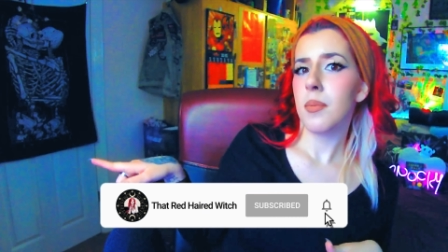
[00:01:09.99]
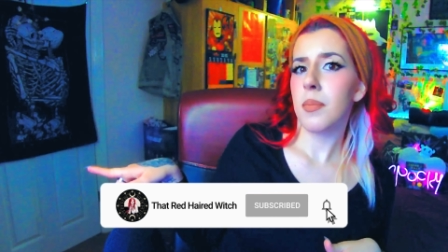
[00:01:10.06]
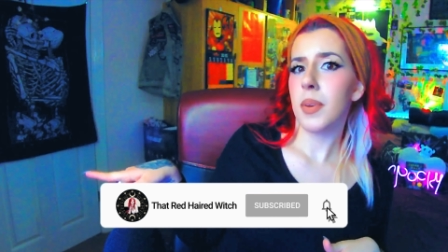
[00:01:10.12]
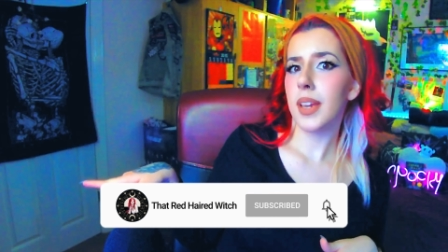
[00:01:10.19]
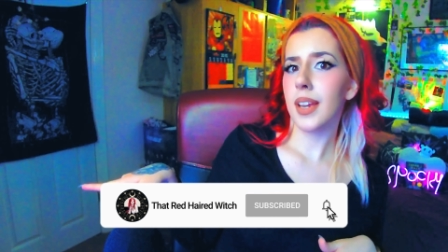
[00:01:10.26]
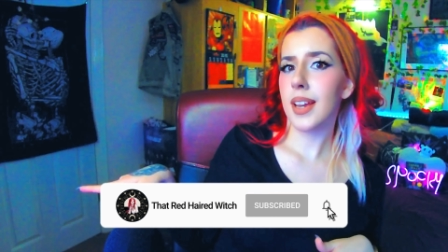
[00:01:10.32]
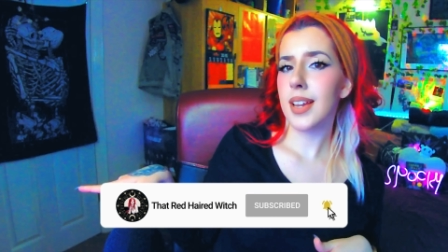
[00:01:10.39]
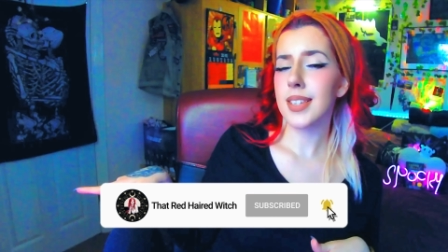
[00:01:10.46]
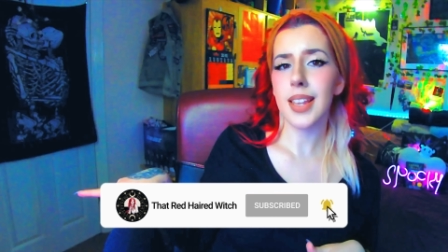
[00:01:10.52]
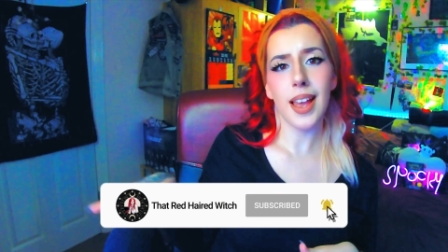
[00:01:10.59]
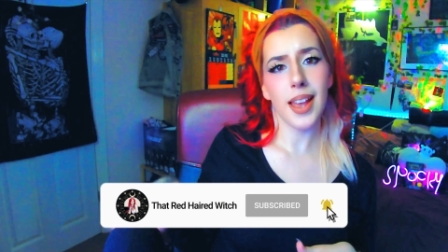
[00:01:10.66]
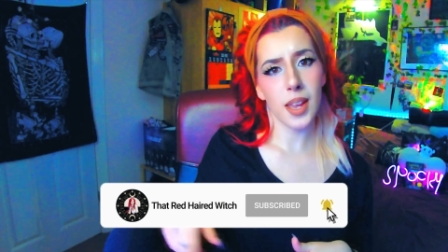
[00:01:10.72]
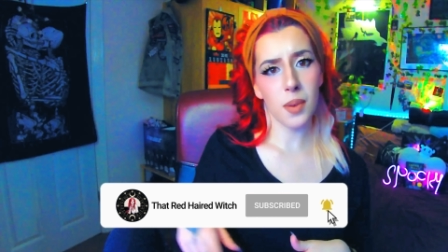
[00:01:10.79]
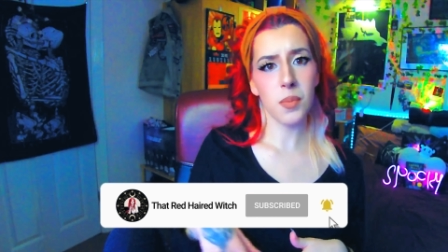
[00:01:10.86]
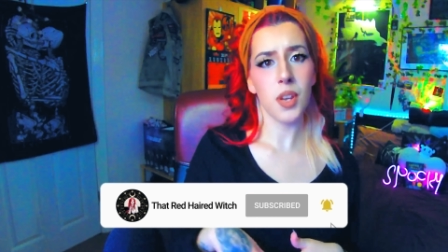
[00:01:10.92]
because I
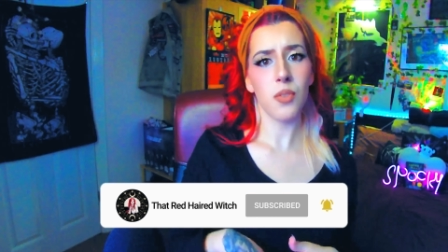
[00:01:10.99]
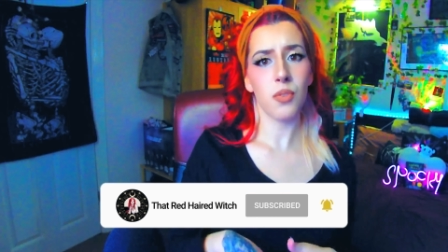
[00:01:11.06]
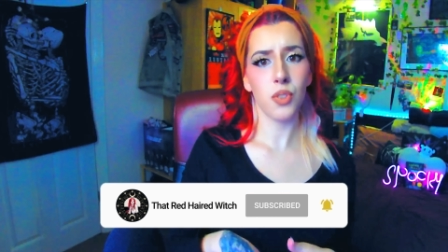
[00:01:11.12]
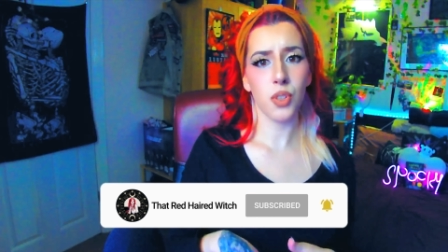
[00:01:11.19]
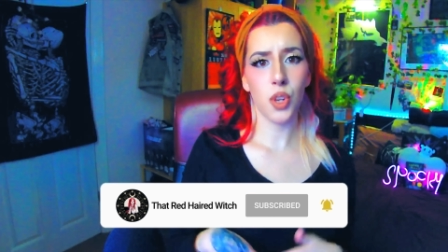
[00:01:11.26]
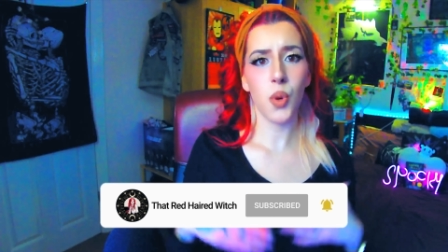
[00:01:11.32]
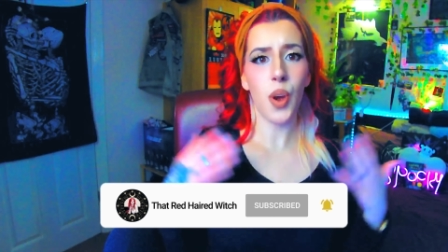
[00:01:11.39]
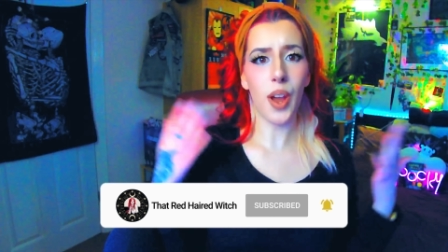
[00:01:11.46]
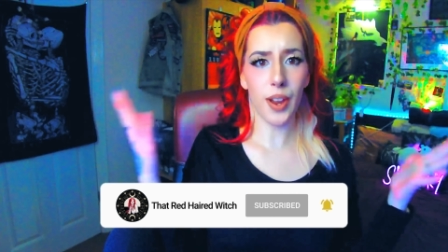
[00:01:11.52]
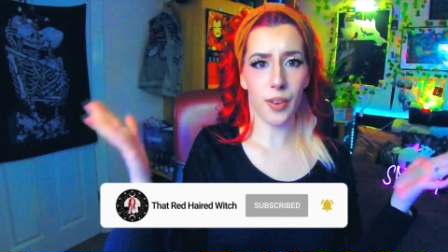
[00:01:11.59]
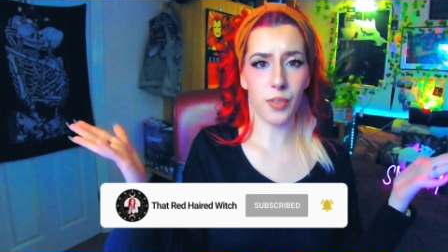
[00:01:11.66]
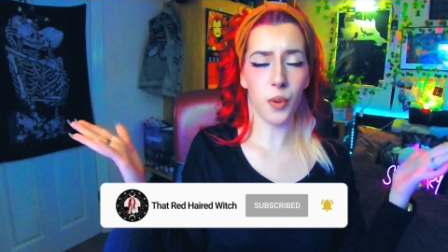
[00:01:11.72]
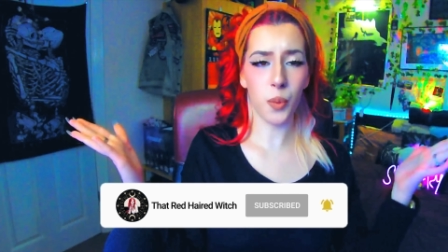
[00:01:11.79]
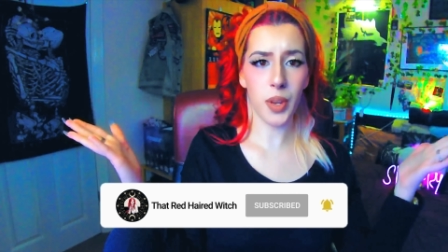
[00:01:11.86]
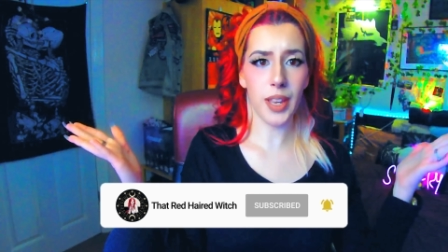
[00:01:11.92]
am here for you
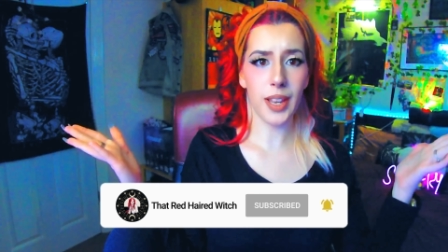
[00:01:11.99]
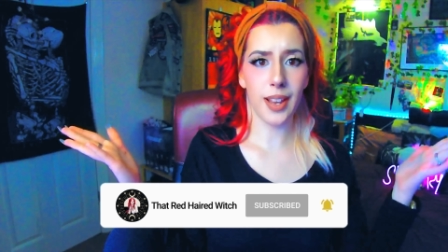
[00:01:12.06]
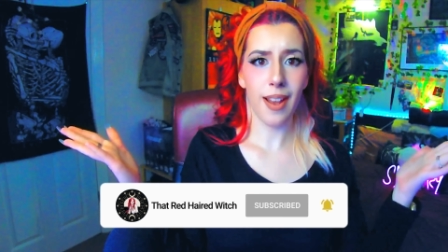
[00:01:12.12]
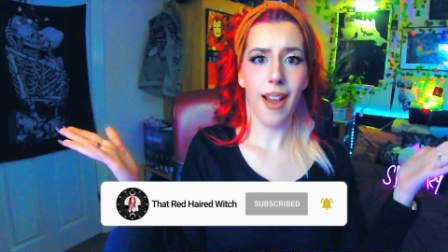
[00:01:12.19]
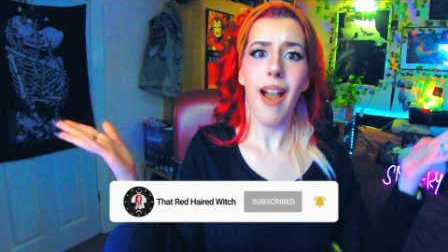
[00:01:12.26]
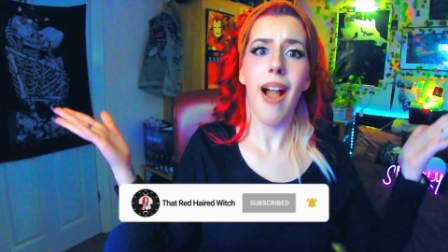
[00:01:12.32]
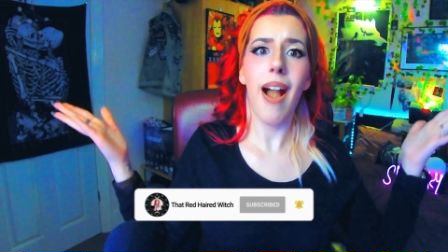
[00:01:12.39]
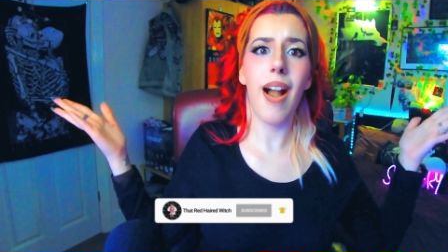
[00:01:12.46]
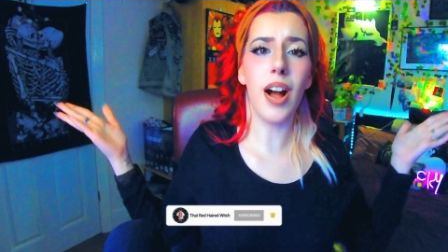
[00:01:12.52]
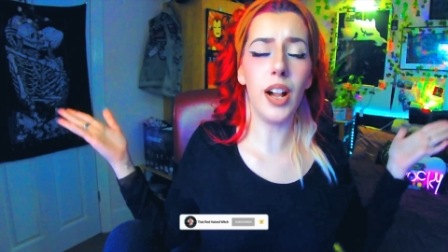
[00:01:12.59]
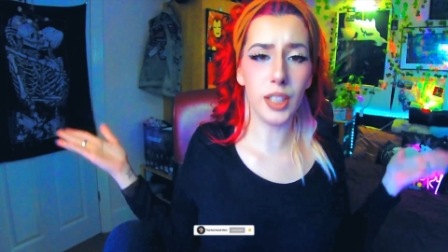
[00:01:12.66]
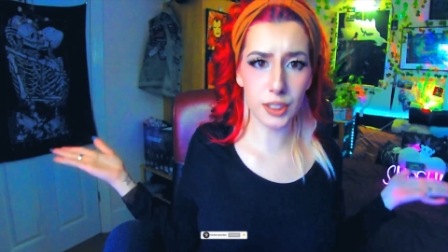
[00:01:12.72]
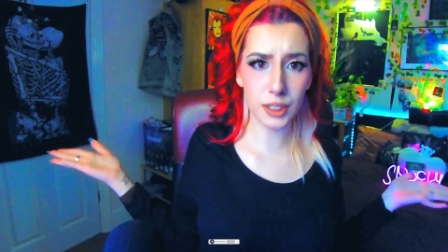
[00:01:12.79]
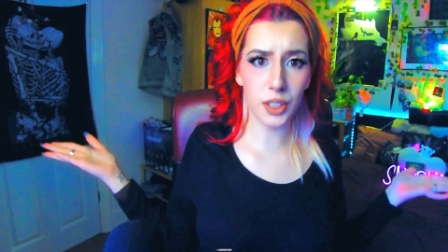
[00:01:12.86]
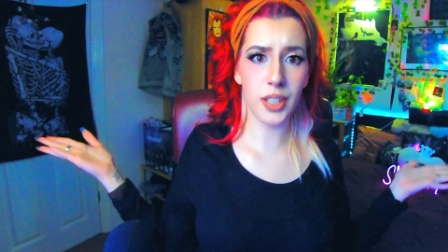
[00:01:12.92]
every week,
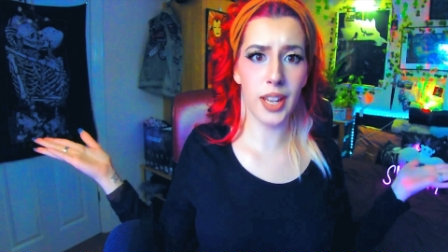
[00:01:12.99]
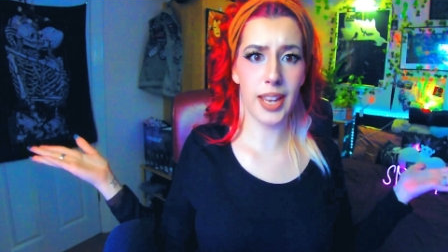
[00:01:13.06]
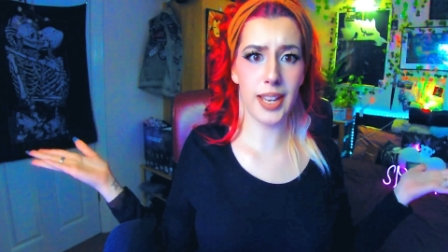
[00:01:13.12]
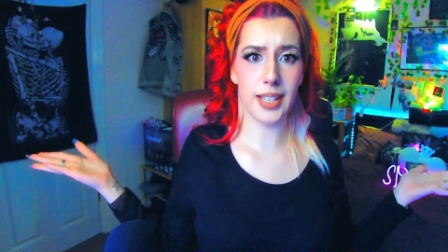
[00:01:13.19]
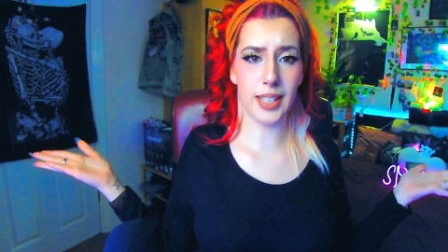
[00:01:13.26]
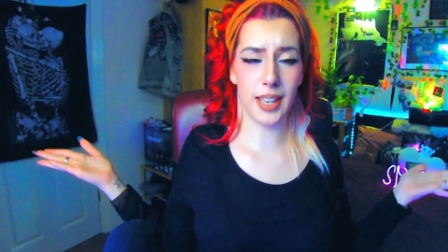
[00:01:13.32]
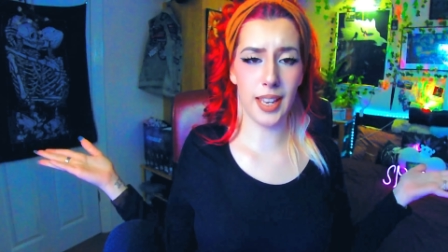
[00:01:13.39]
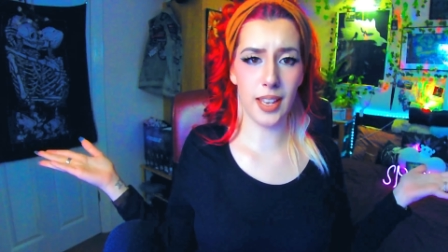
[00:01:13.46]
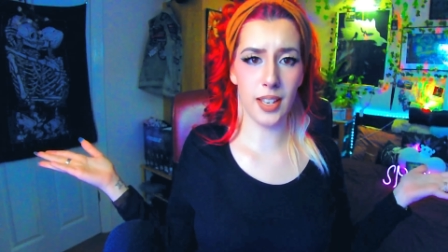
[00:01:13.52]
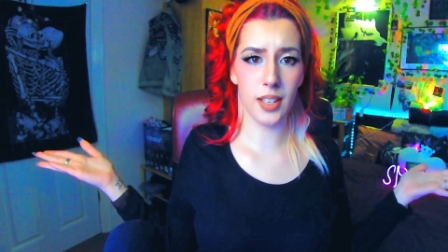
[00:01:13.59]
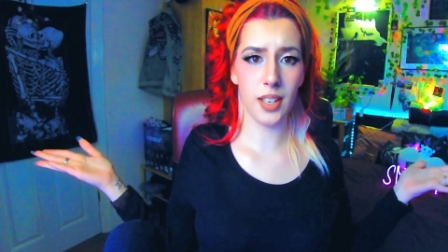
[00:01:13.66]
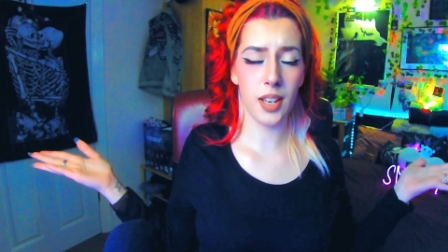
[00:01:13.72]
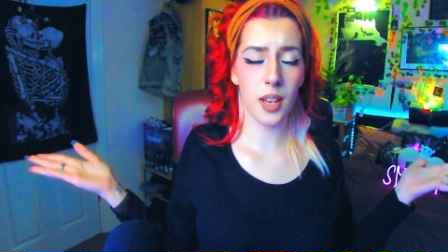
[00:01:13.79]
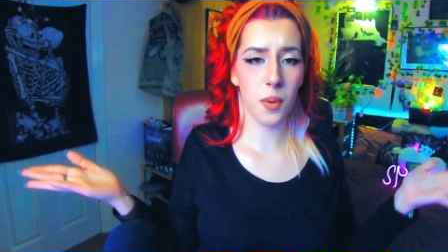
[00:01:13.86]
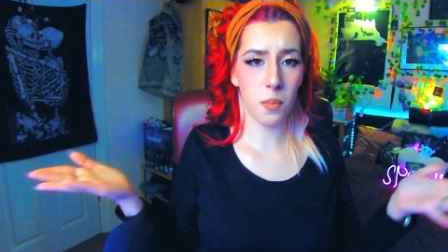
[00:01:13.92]
alternating
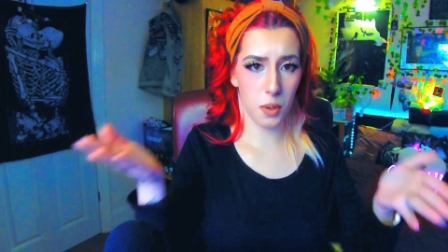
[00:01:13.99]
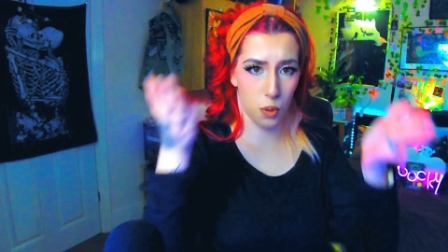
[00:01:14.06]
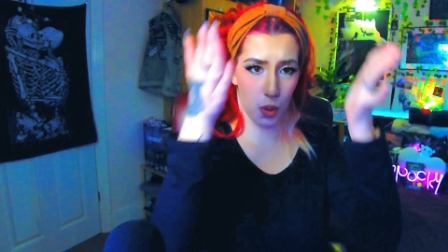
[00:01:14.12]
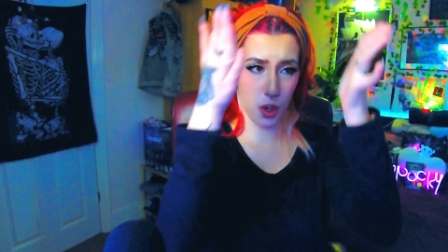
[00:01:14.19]
between